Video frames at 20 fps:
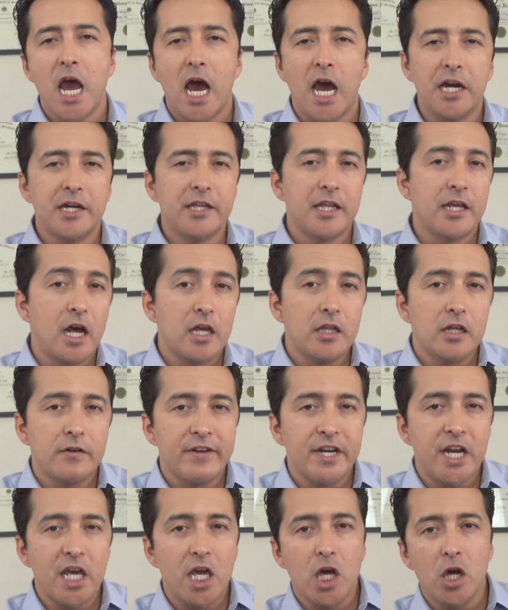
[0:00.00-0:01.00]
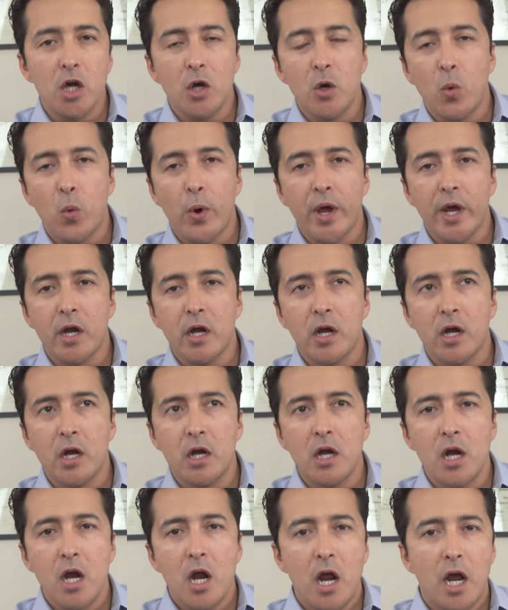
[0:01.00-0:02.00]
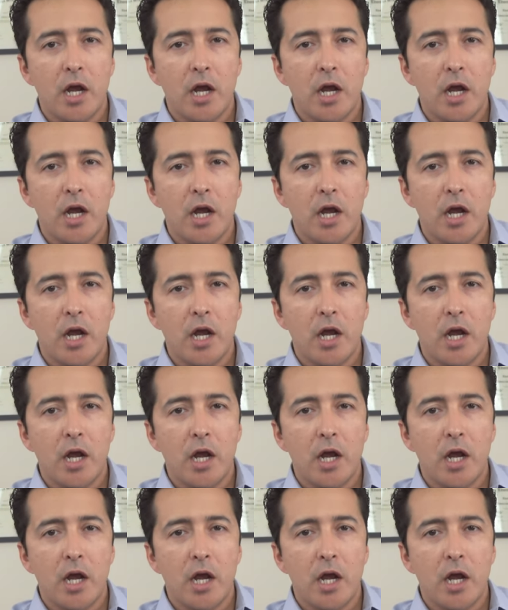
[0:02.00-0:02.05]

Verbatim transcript: I did another video where